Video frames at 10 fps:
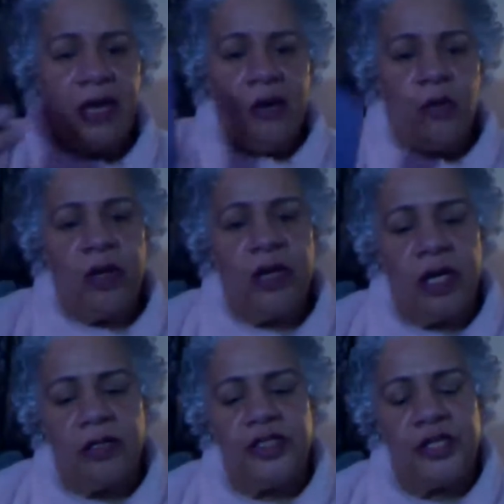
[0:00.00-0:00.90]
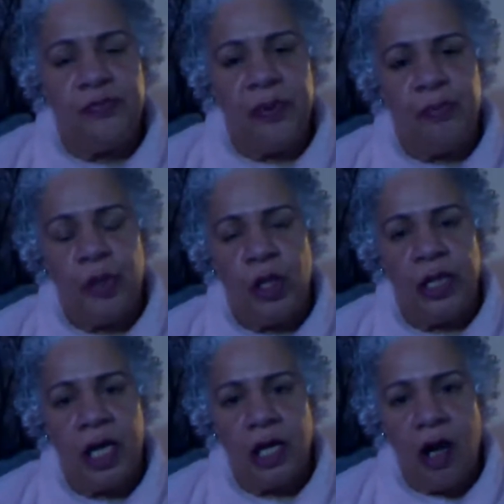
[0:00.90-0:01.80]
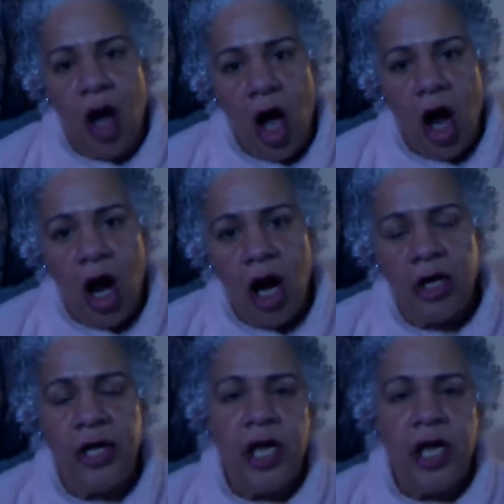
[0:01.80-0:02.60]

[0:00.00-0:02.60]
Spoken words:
we're going to just be pulling a card,